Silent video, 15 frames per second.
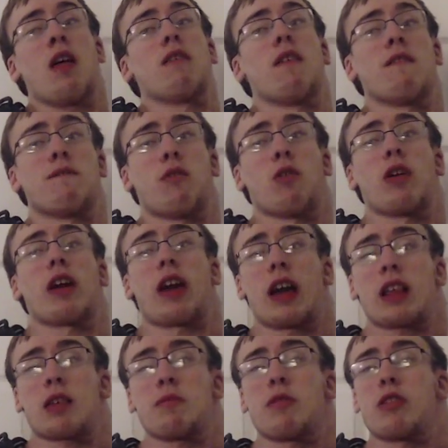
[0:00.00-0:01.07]
before they
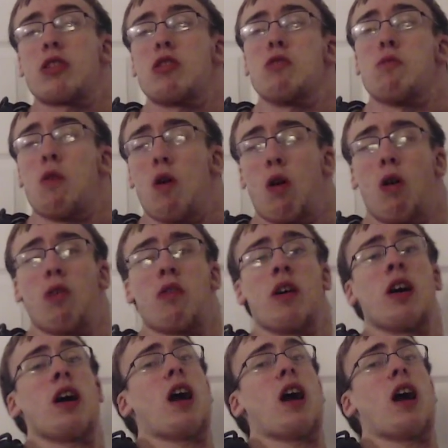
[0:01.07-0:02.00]
get to the New World,